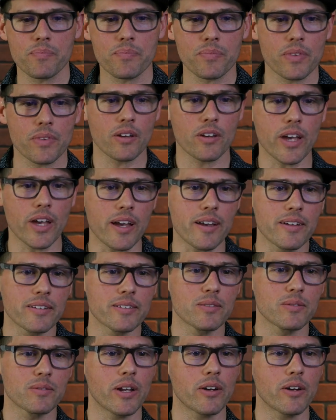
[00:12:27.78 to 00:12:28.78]
Okay,
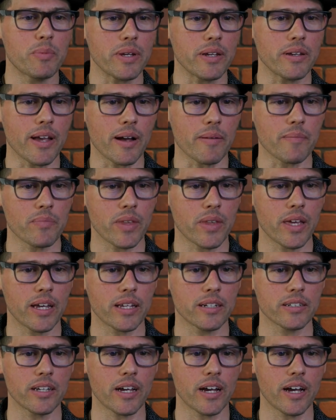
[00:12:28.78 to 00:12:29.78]
letter P. Yeah,
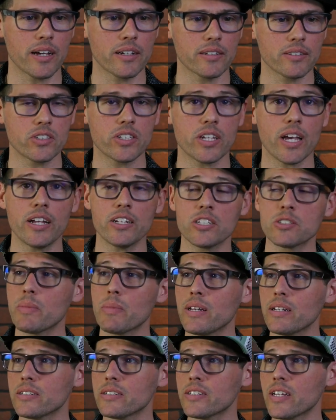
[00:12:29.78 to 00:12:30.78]
and see, I just made
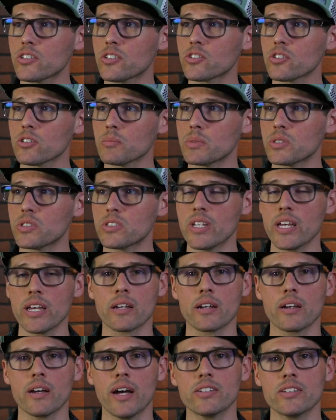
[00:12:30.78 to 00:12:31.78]
an intentional
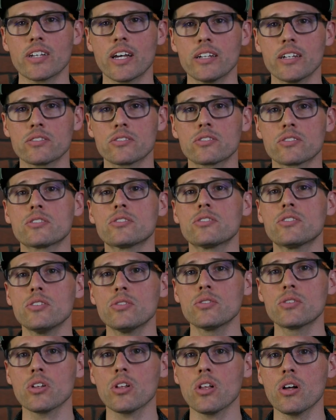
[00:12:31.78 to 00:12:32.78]
mistake. I just got
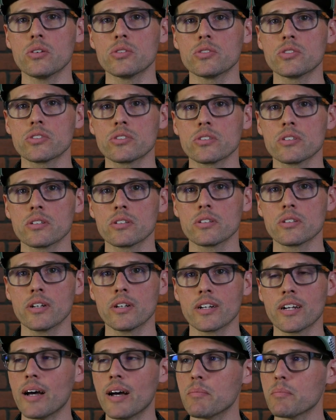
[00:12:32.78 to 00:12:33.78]
too close
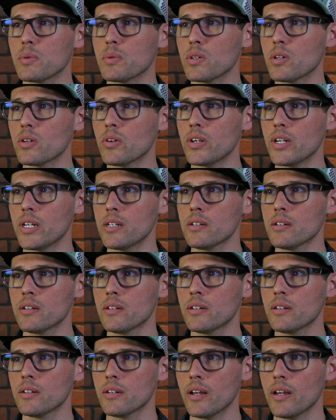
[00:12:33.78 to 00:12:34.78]
and got blurry.
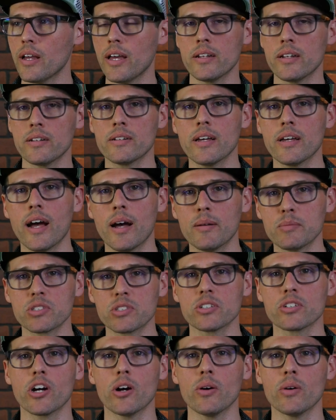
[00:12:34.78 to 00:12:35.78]
And I'm
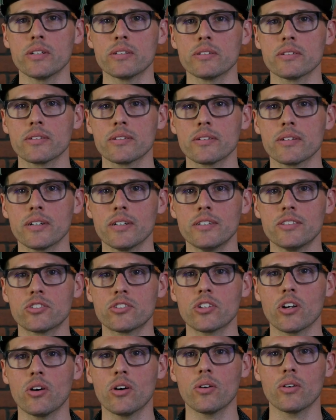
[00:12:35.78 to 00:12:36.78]
still going. Good
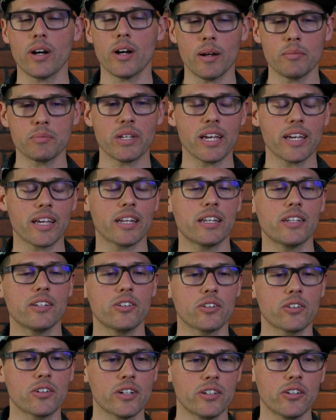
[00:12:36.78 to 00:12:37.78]
job. So I'm taking in
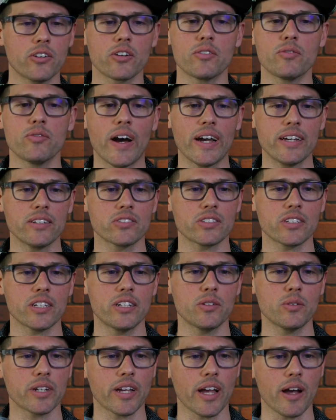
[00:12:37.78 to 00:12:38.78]
your advice
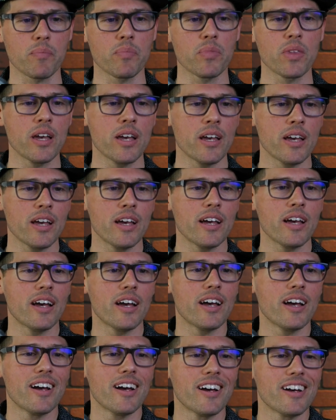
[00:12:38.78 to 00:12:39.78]
into account. Perfect.
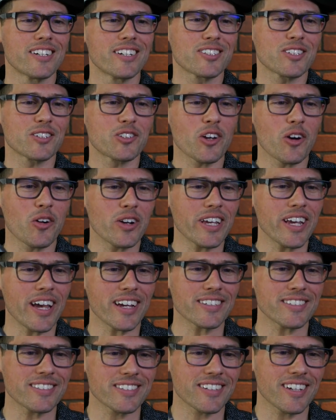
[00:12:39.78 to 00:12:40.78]
So Tony
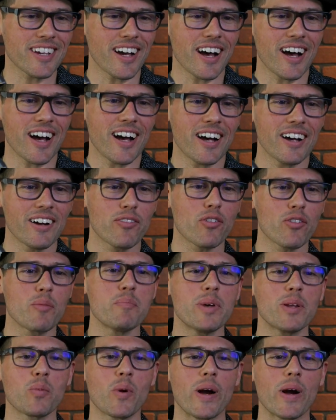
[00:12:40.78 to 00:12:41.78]
S. From
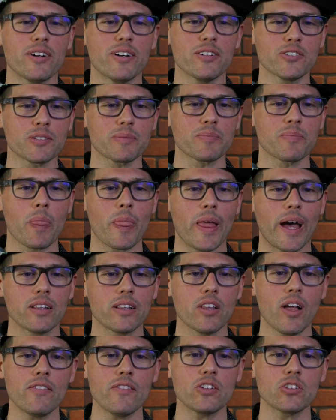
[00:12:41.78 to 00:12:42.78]
Mid Wales, I
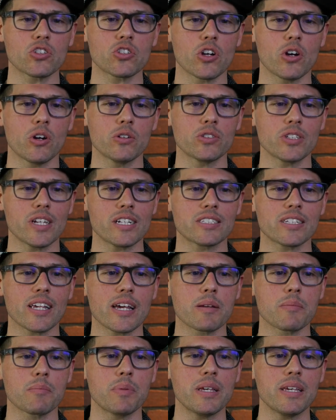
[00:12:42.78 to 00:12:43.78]
love your shows. It's
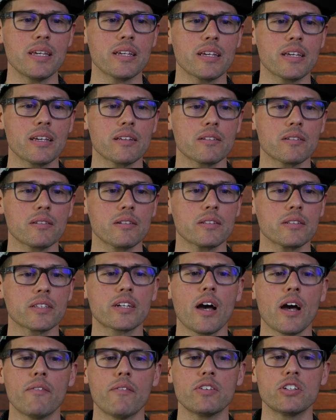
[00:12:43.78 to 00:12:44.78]
like being in the
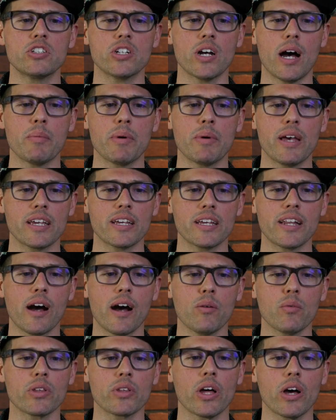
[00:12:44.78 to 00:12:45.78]
coffee shop, hanging
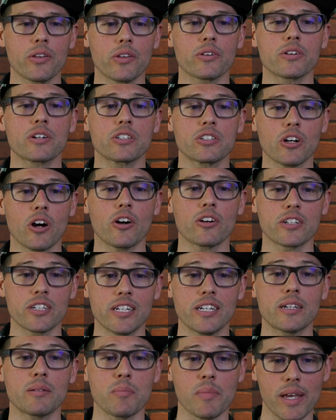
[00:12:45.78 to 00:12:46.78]
out with other guitar
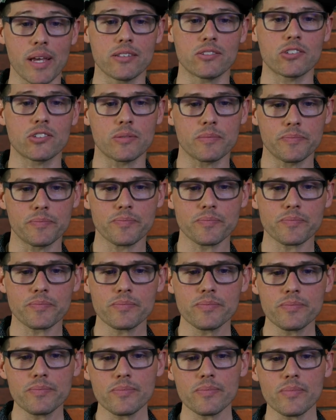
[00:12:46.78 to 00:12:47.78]
geek mates. I
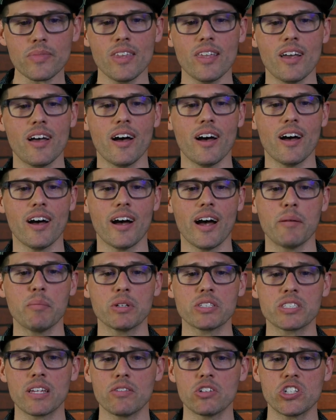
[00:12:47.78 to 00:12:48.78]
love it. I
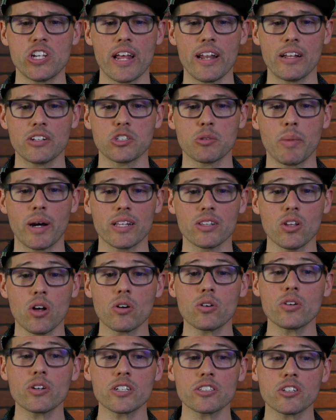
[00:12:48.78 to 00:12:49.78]
must give a shout out to my
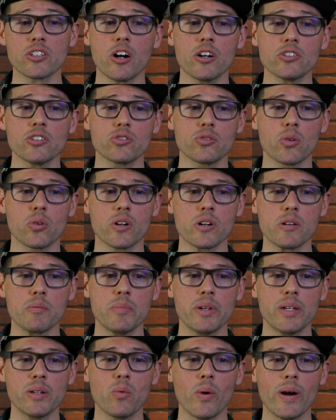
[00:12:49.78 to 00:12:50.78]
local guitar store,
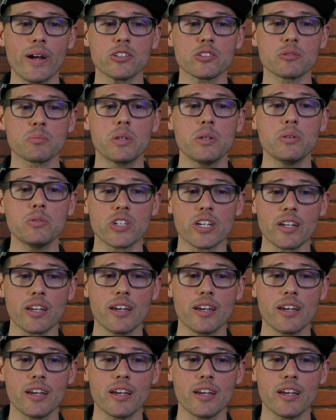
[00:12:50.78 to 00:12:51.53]
Mid Wales Music.